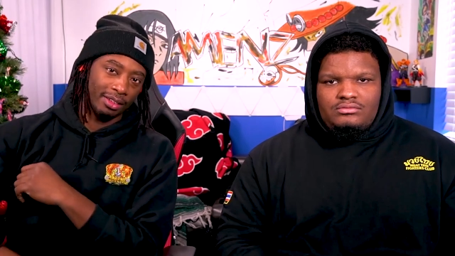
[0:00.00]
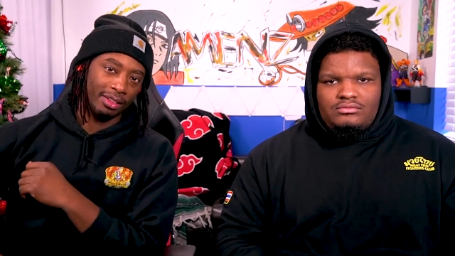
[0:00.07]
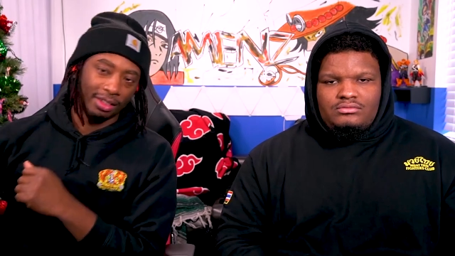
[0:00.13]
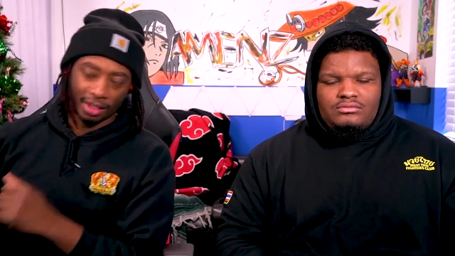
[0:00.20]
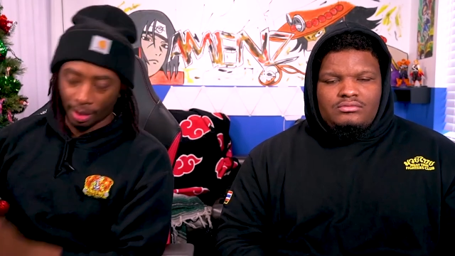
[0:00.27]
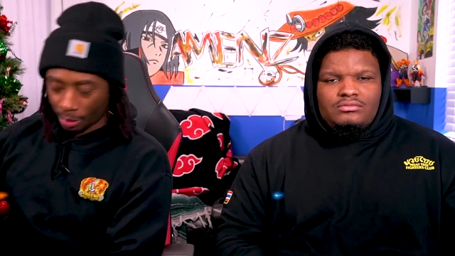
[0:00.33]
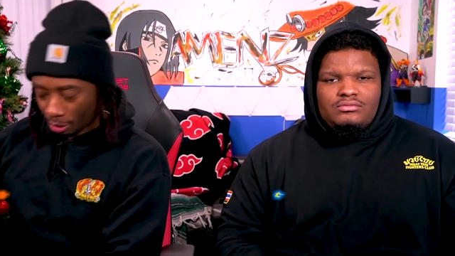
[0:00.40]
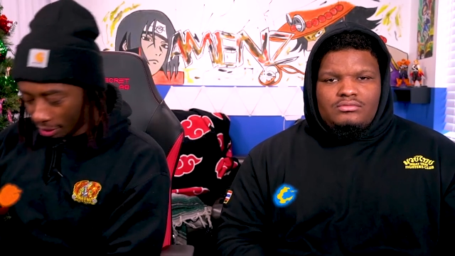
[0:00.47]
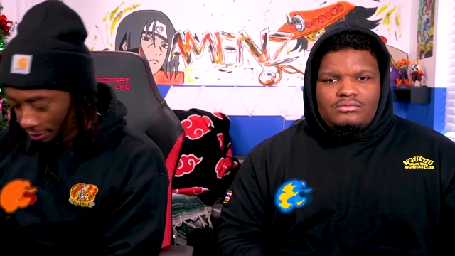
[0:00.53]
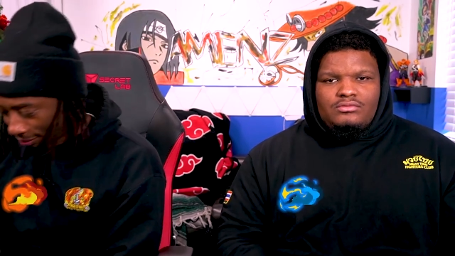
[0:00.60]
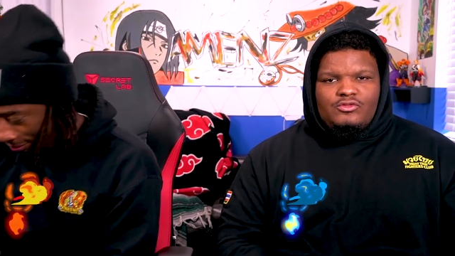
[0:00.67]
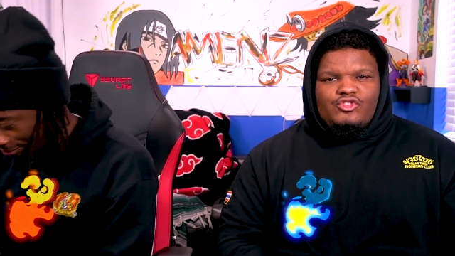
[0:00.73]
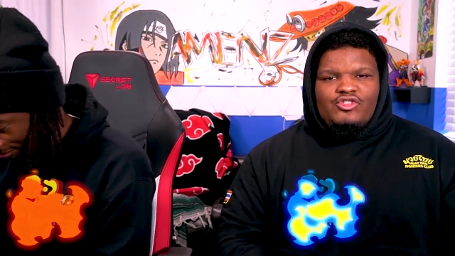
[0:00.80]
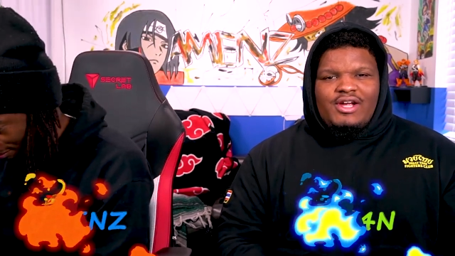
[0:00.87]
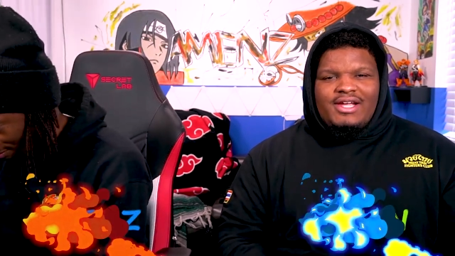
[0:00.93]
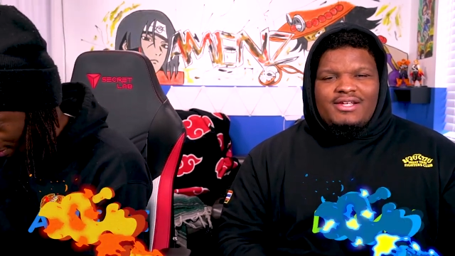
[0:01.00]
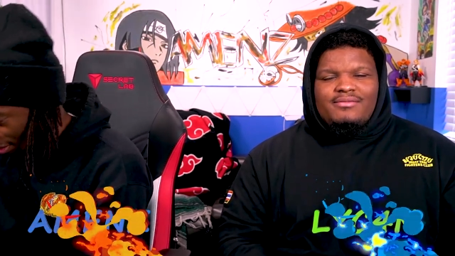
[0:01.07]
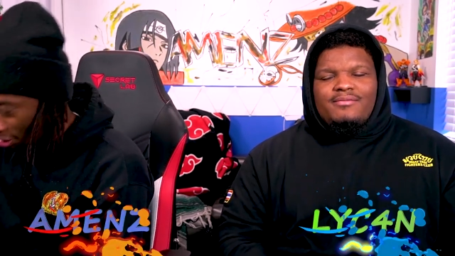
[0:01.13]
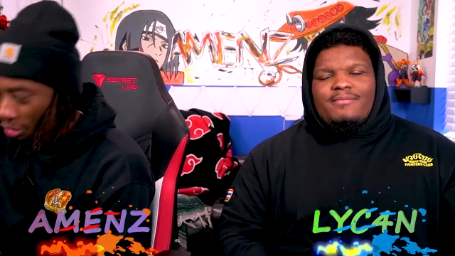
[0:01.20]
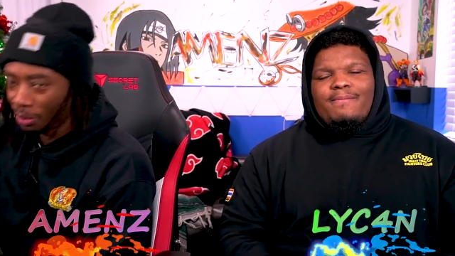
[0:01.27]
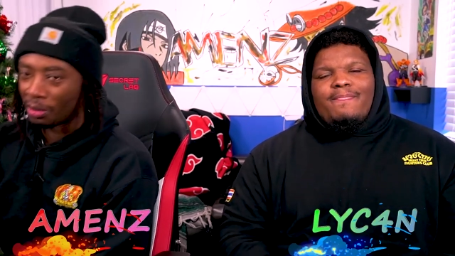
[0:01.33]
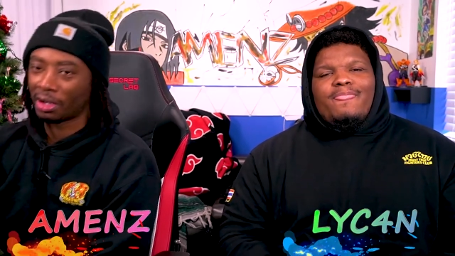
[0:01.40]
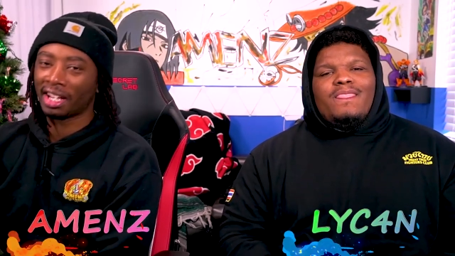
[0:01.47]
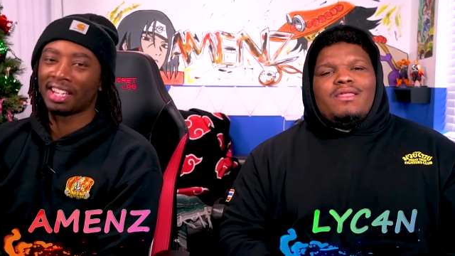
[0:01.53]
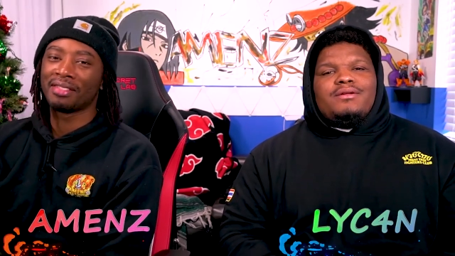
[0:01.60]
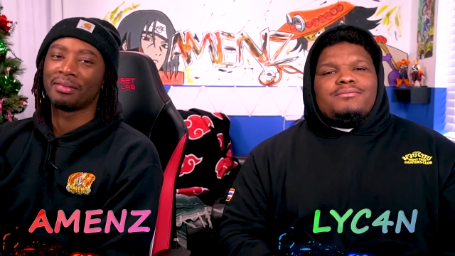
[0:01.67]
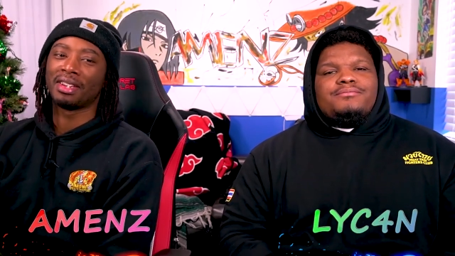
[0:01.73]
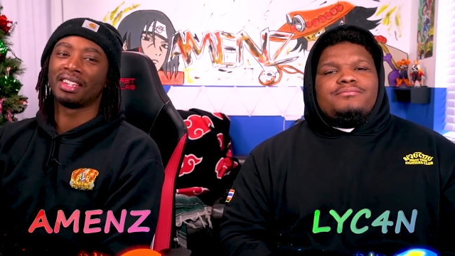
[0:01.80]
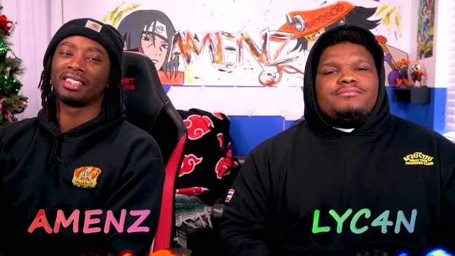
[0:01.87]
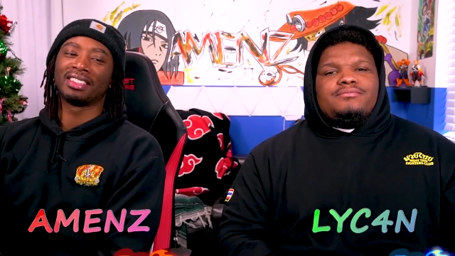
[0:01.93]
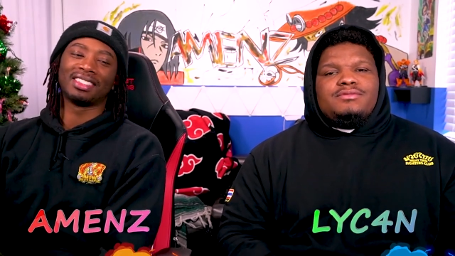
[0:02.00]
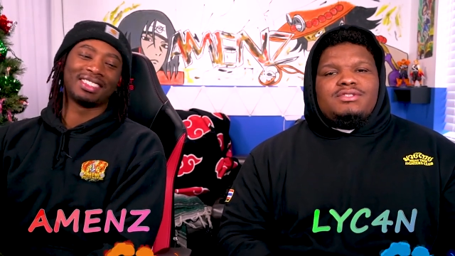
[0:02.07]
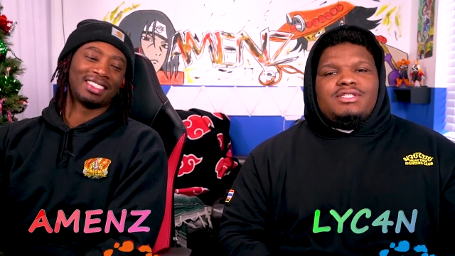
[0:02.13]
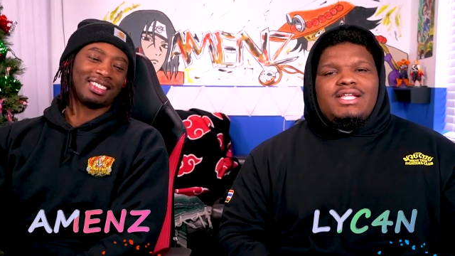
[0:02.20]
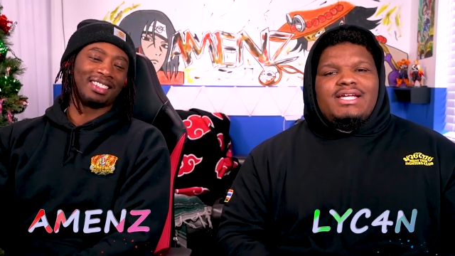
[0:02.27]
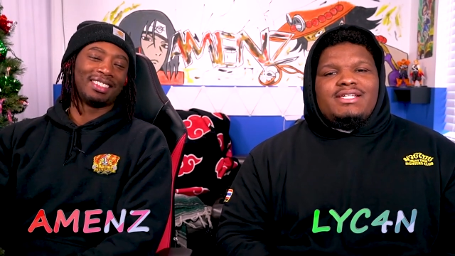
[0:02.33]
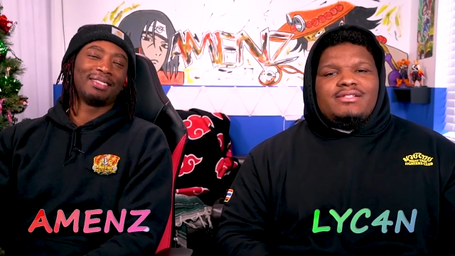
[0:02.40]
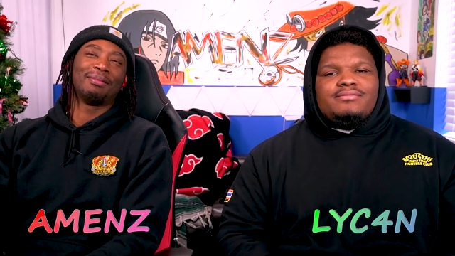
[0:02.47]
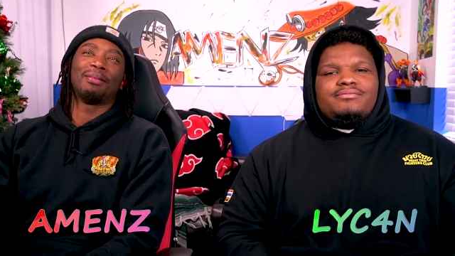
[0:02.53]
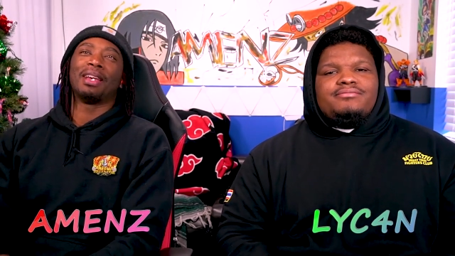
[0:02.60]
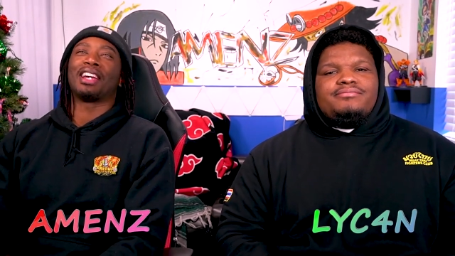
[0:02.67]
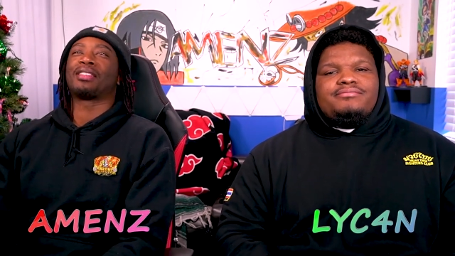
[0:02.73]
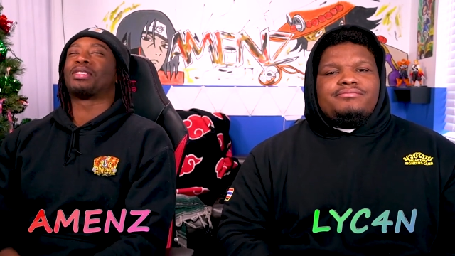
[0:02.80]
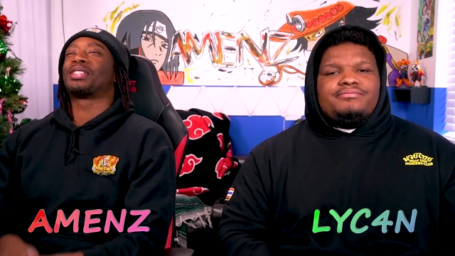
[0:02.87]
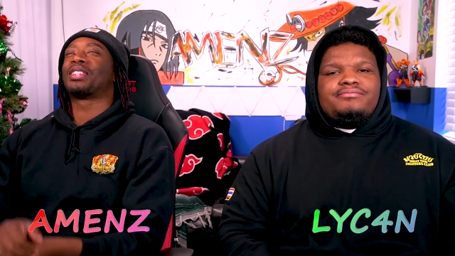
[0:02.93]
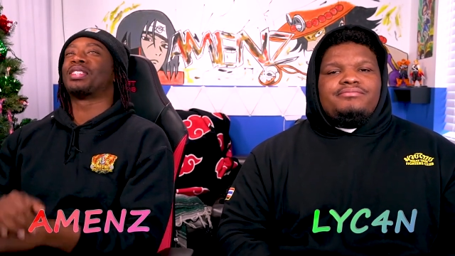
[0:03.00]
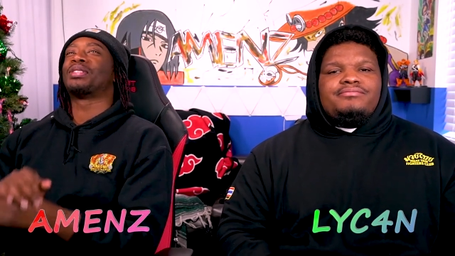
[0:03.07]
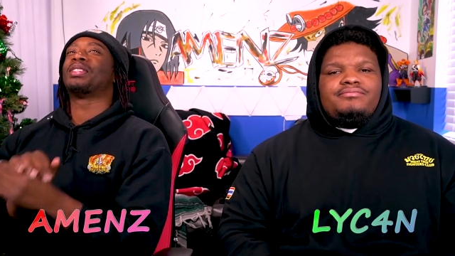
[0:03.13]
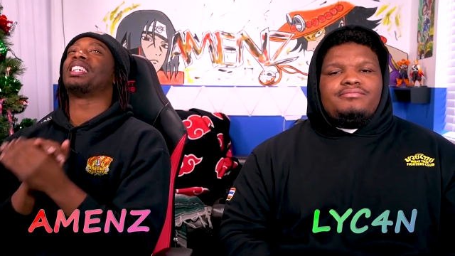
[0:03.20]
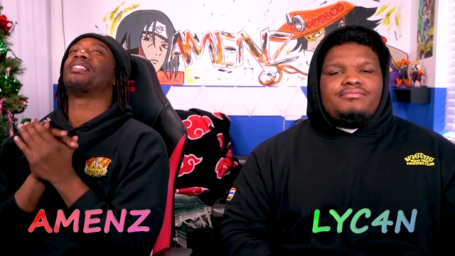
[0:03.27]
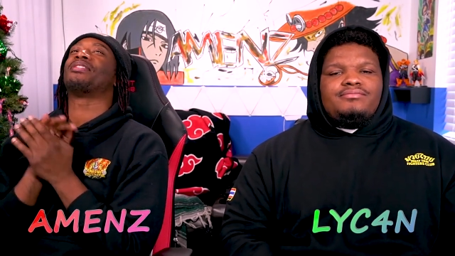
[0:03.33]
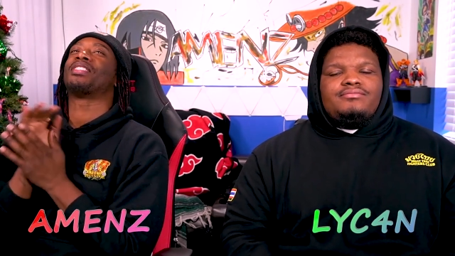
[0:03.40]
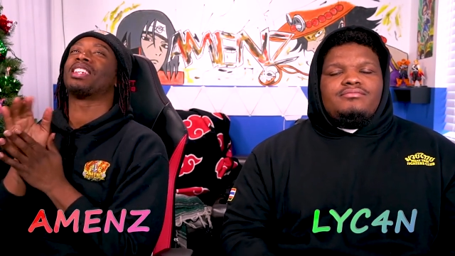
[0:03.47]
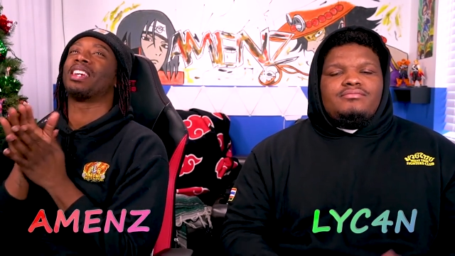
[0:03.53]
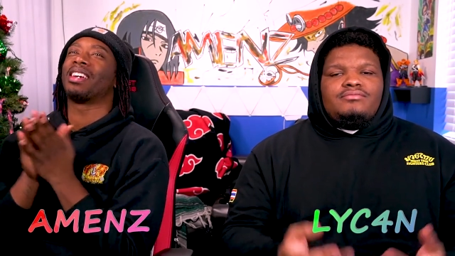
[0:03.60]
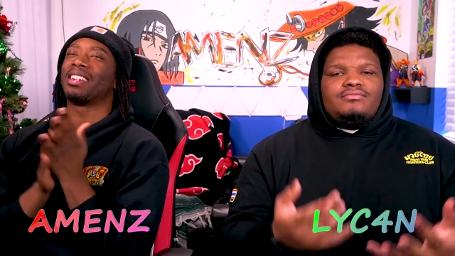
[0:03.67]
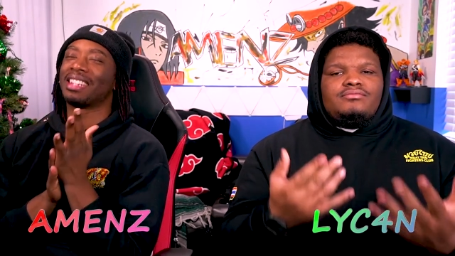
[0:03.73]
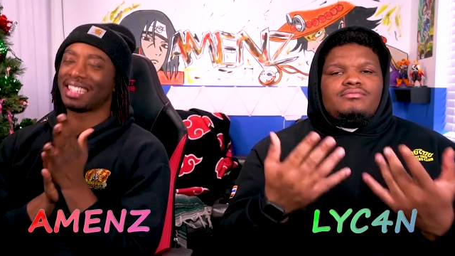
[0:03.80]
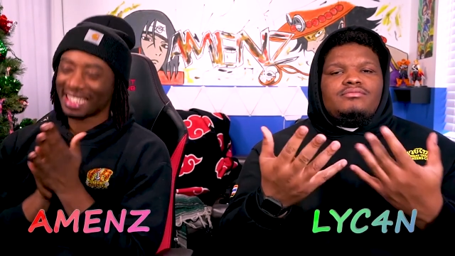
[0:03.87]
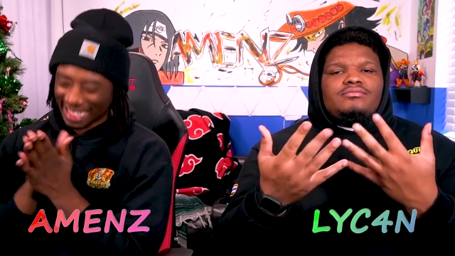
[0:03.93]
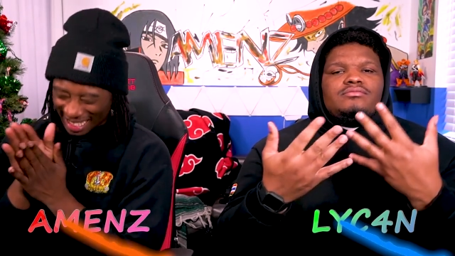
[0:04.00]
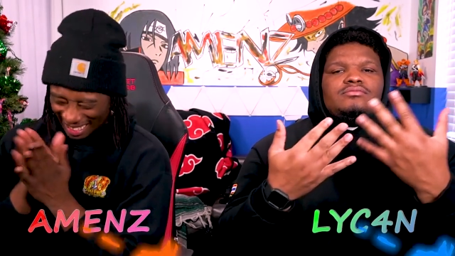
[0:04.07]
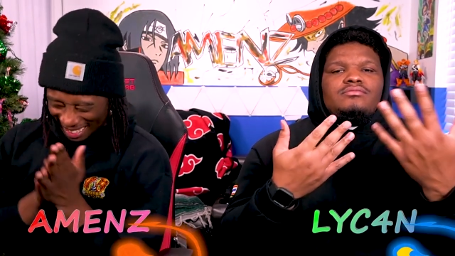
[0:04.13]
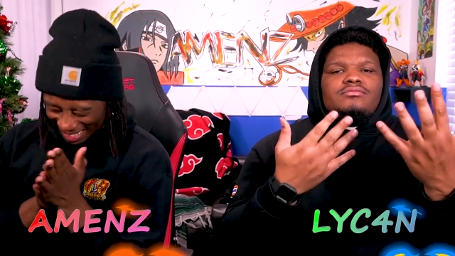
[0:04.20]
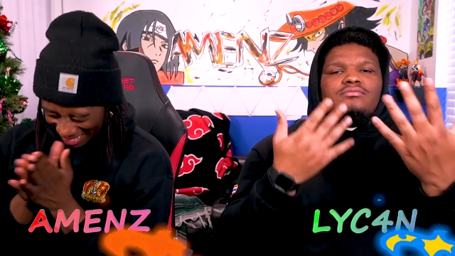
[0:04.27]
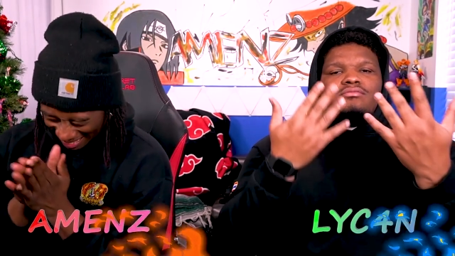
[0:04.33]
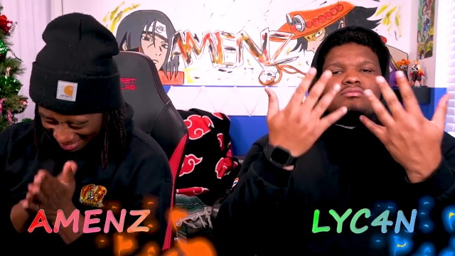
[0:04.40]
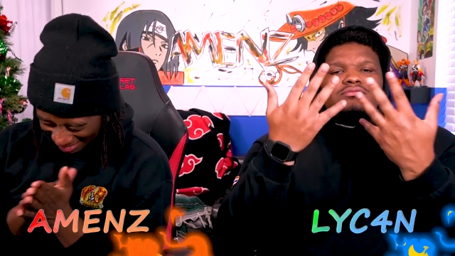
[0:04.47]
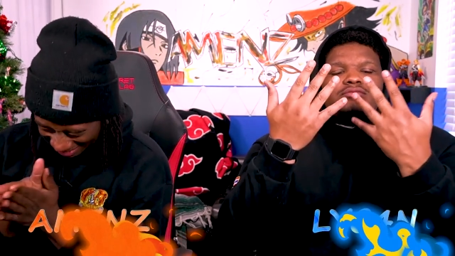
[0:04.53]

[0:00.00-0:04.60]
Speaker 1: Double Dragons. But hey, man, like it. Back with some new heat for y'all today.